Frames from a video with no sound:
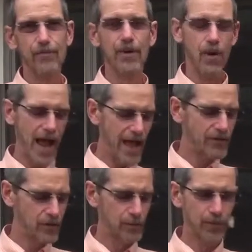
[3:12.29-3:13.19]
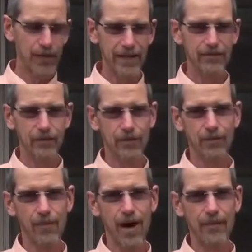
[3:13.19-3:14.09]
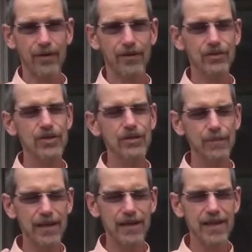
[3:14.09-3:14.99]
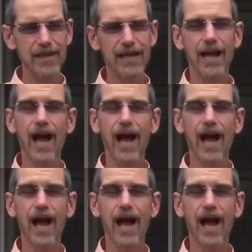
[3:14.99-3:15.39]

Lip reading: But as you place your thermometer, just be thinking,